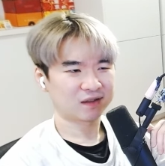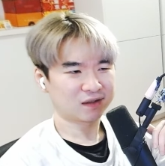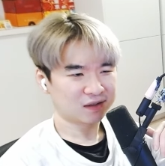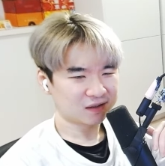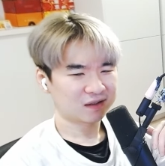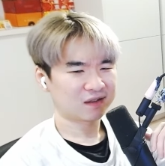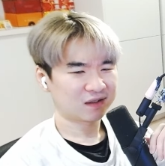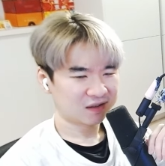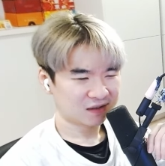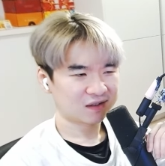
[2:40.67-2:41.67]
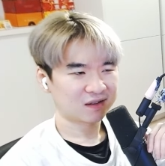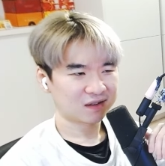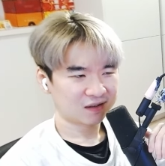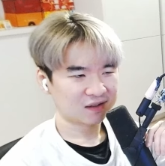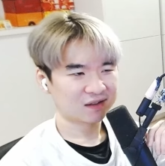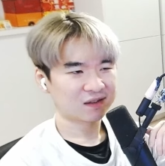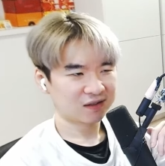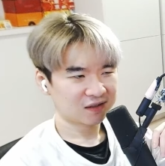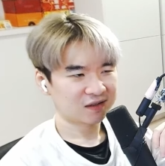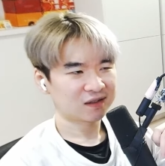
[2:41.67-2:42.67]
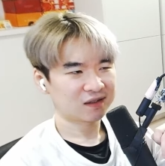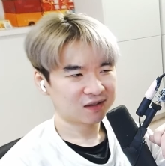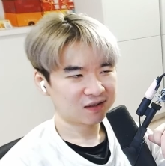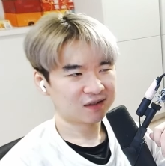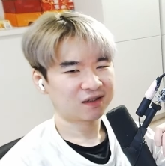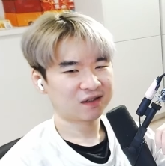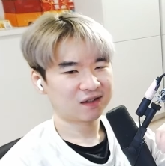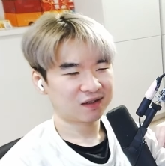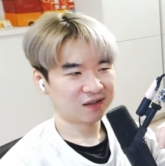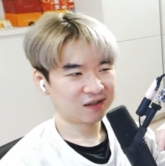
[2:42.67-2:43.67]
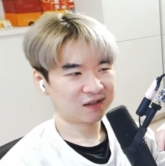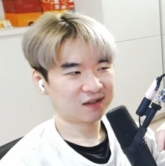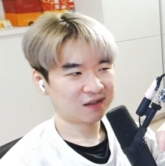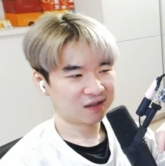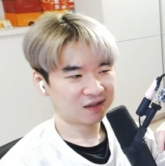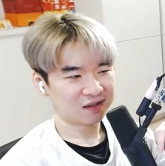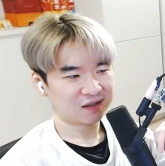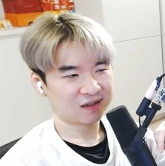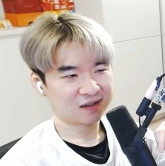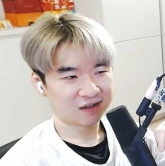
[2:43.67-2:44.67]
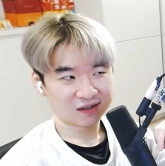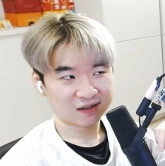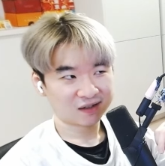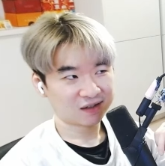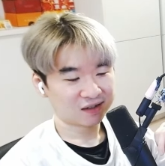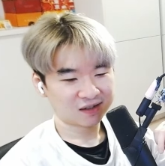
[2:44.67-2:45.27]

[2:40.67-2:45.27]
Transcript: (no one is talking)